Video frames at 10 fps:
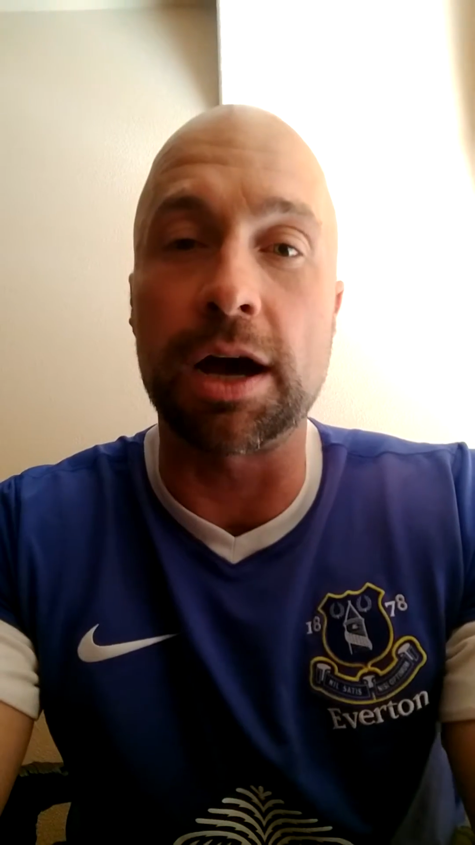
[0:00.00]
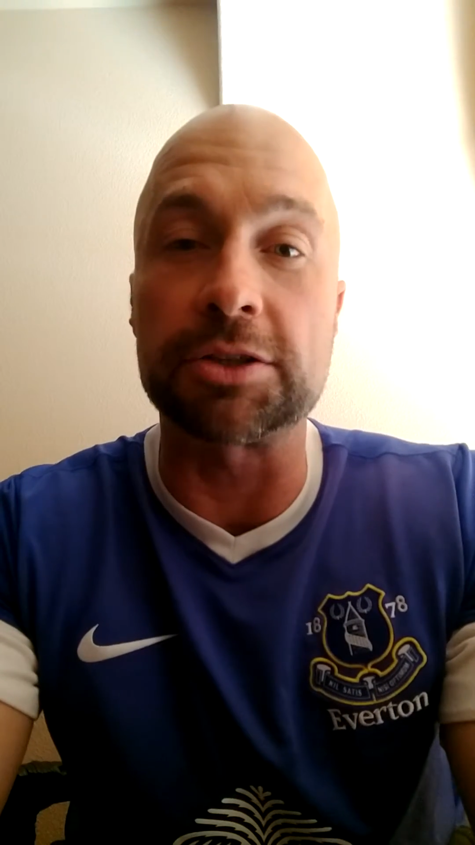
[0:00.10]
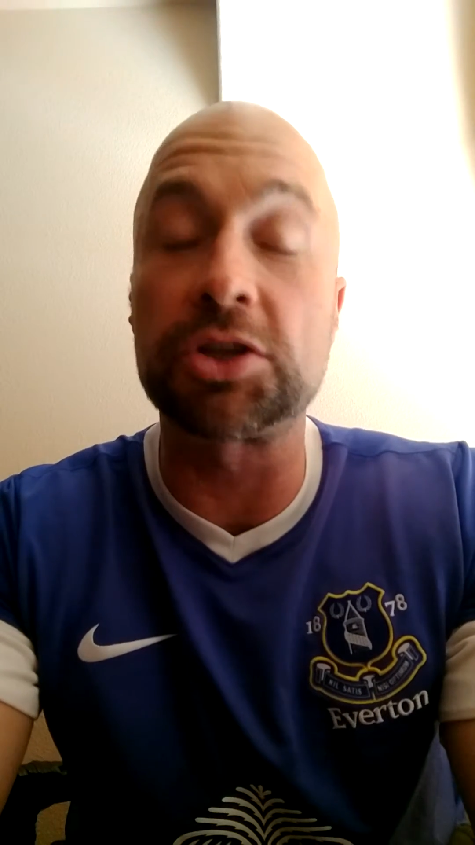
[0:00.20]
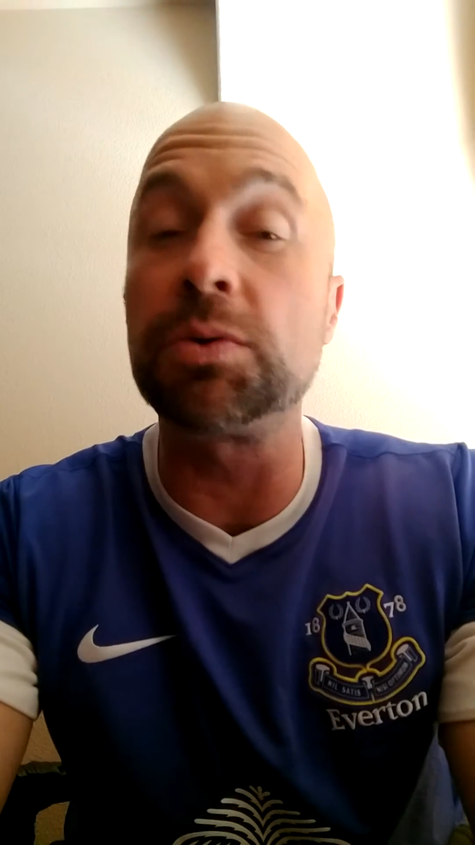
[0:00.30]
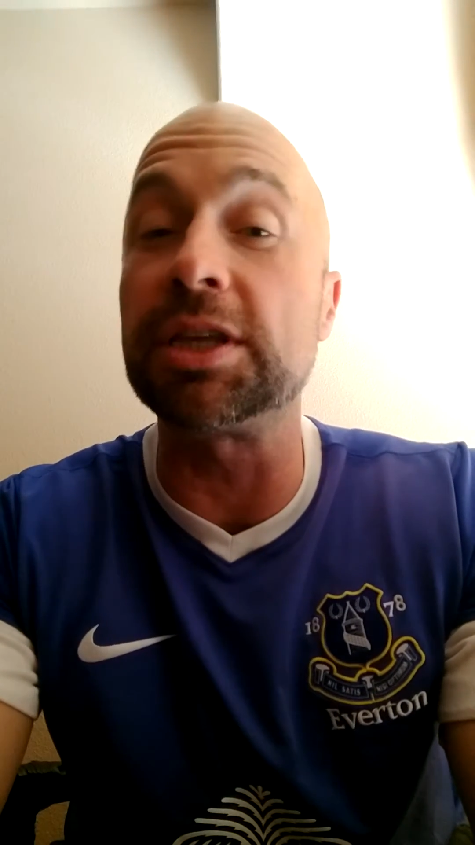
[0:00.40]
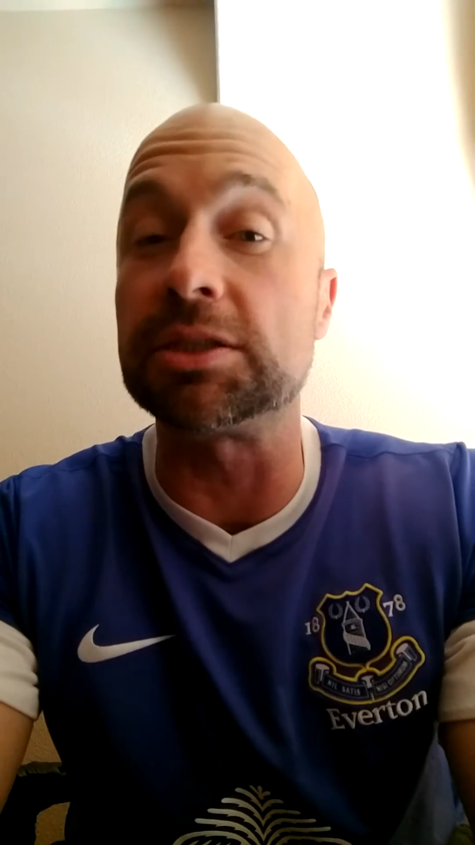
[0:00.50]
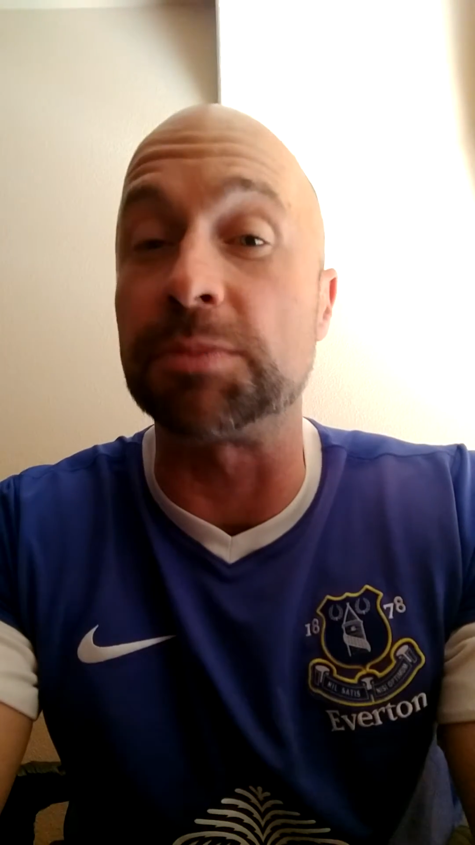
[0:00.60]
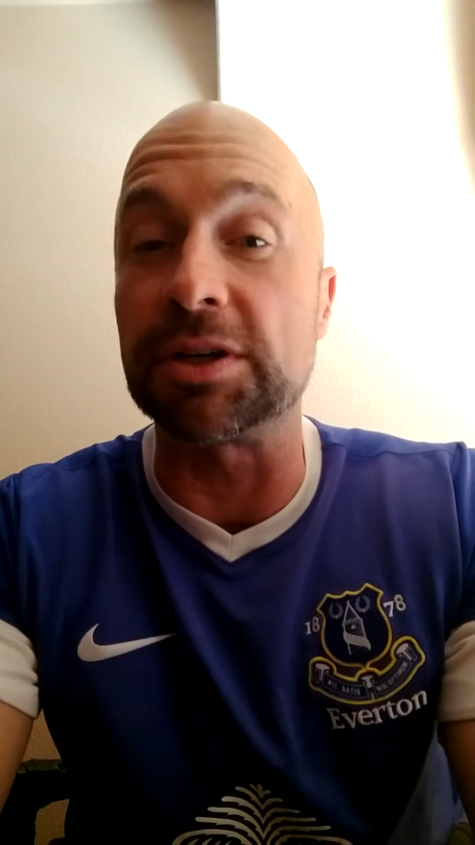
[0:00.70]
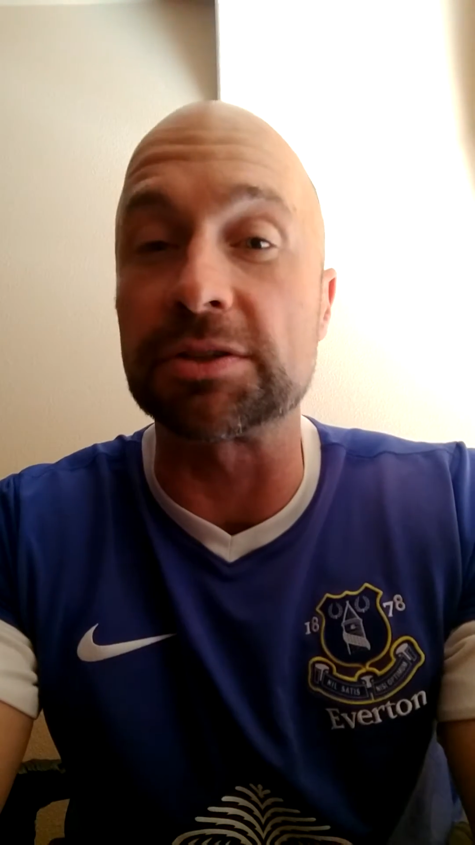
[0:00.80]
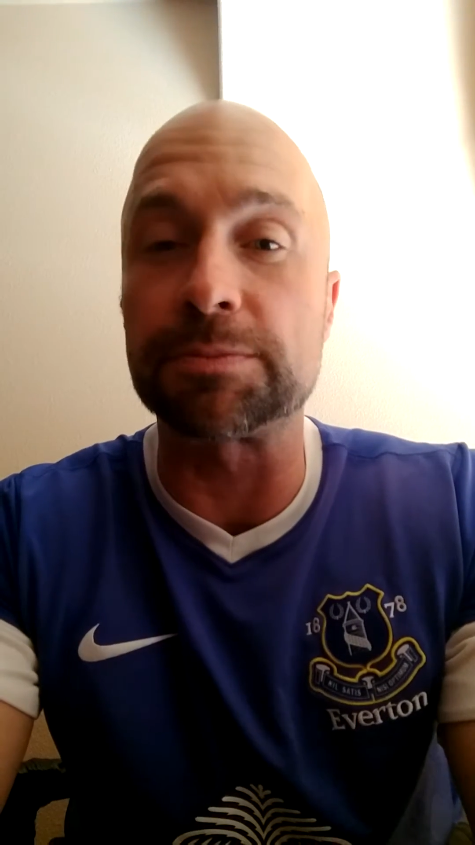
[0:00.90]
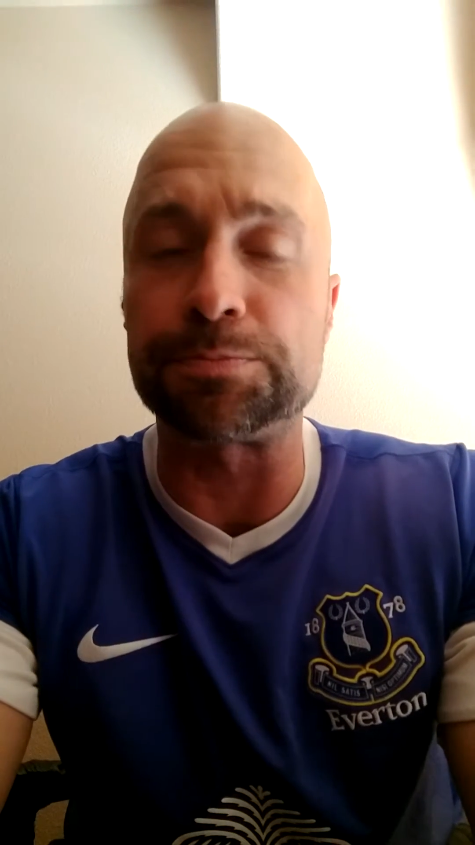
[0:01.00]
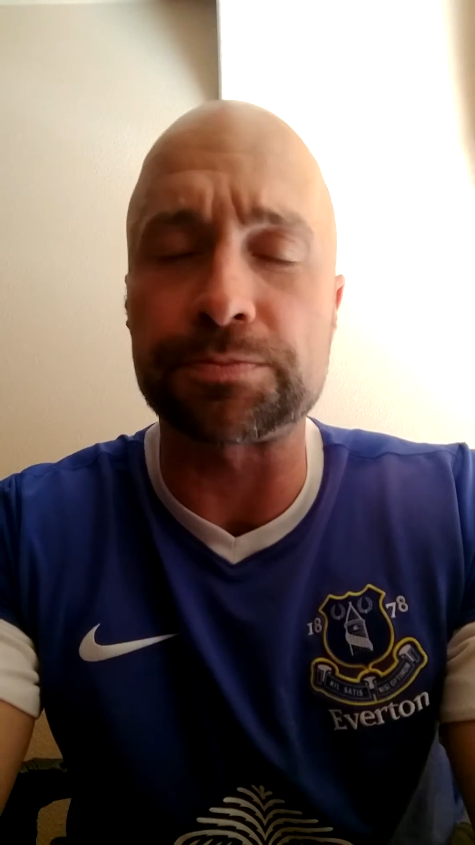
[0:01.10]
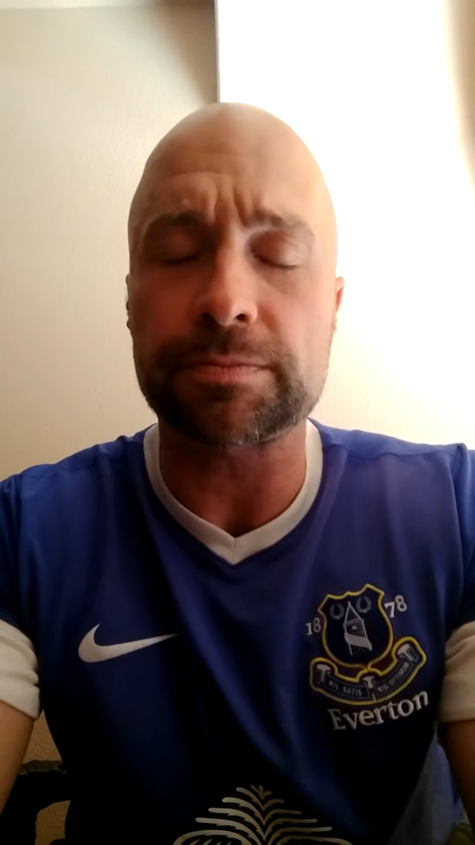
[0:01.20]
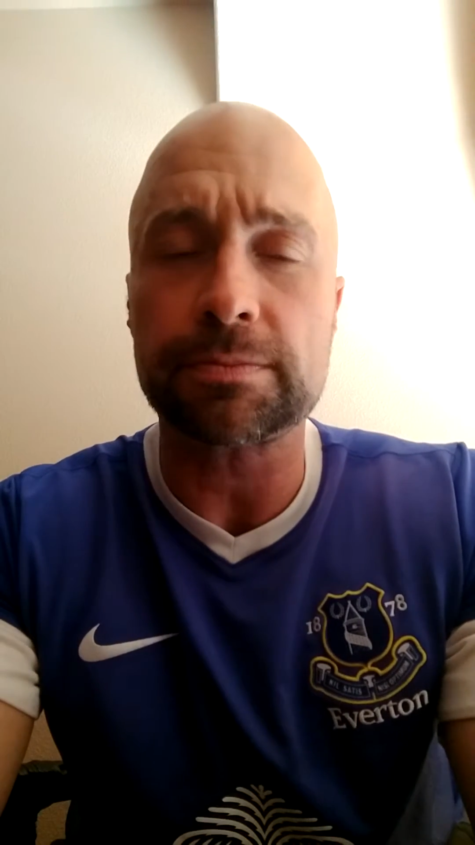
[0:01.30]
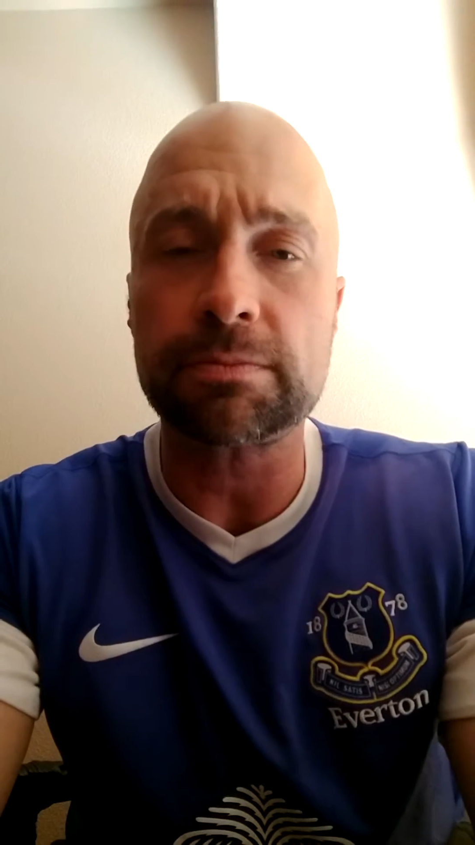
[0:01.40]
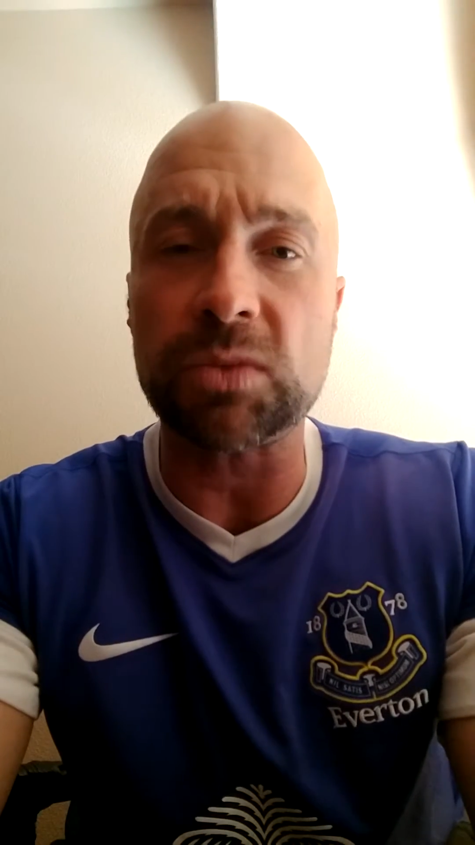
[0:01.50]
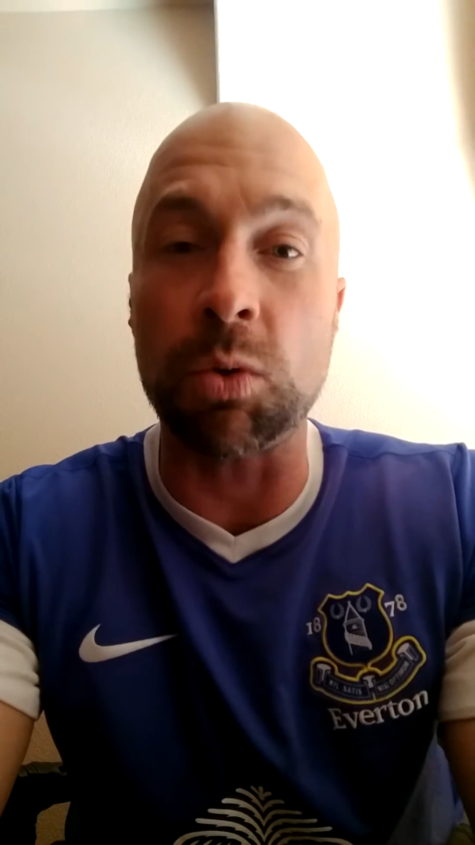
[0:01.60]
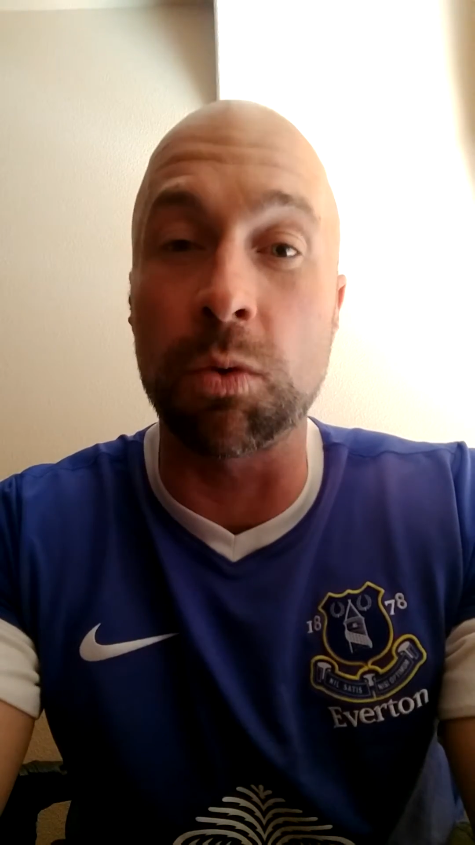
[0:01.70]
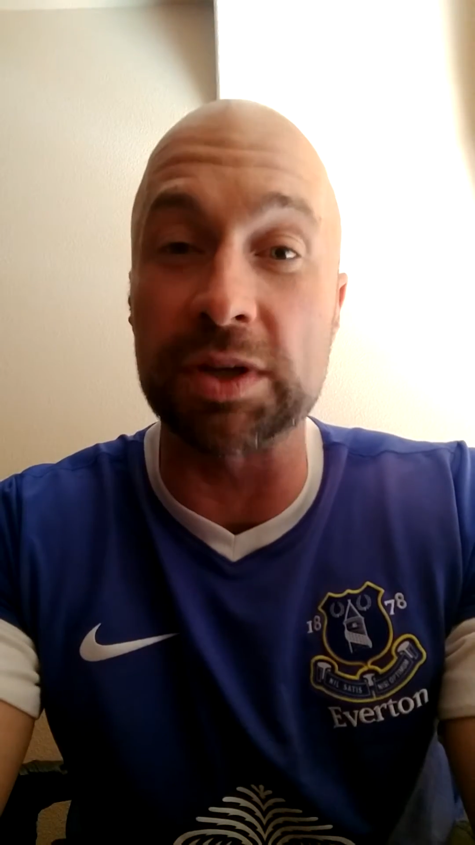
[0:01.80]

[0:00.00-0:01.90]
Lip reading: 2 of these bills are